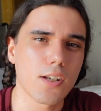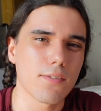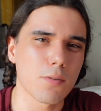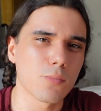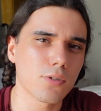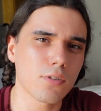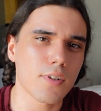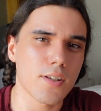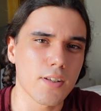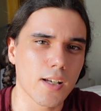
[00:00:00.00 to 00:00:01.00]
They're more of
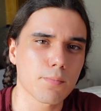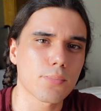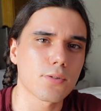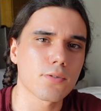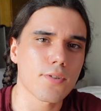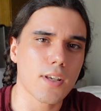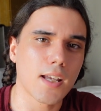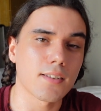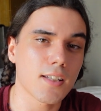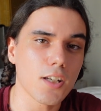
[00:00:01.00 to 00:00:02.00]
examples
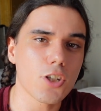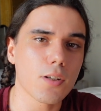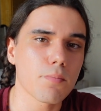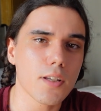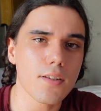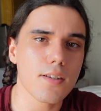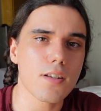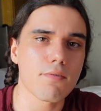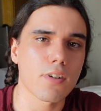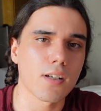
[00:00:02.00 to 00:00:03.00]
and teaching
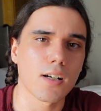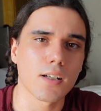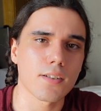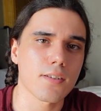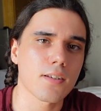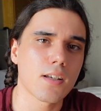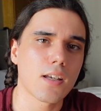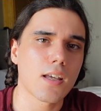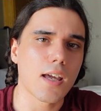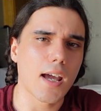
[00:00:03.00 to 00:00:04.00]
pieces. They're not
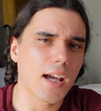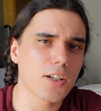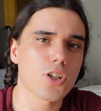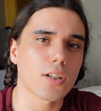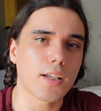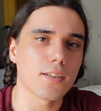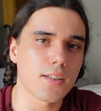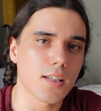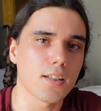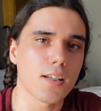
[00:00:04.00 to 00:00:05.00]
actually
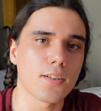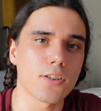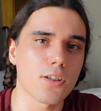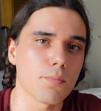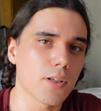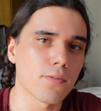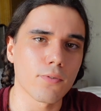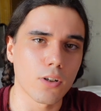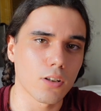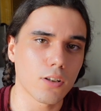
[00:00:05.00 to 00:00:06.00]
intended to be
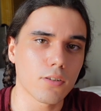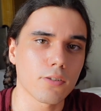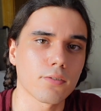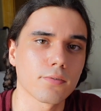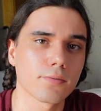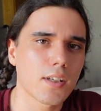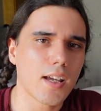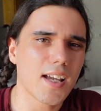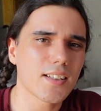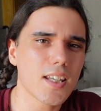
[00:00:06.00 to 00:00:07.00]
followed.
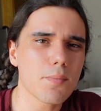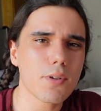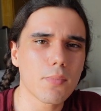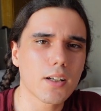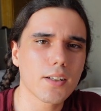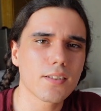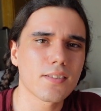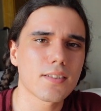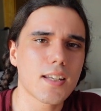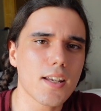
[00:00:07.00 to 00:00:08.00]
And keep in
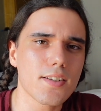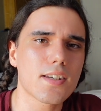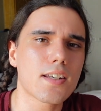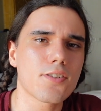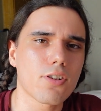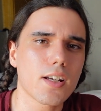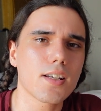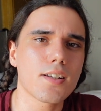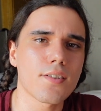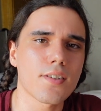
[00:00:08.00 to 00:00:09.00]
mind,
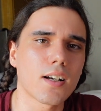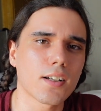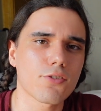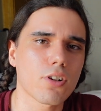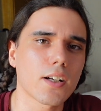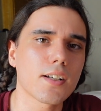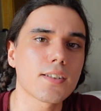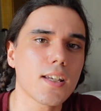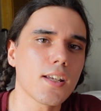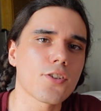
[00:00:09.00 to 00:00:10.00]
TastyTrade is not trying to
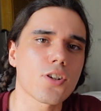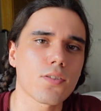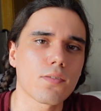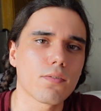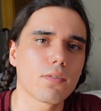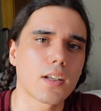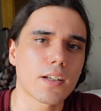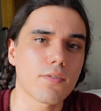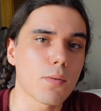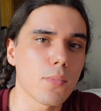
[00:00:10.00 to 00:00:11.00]
teach
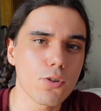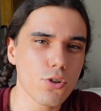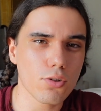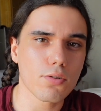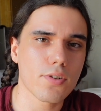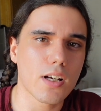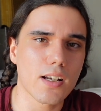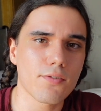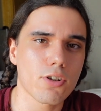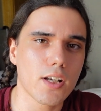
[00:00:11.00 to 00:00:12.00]
the emotional side
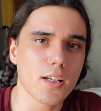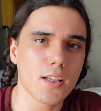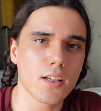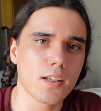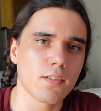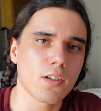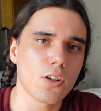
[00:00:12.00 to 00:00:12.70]
of trading and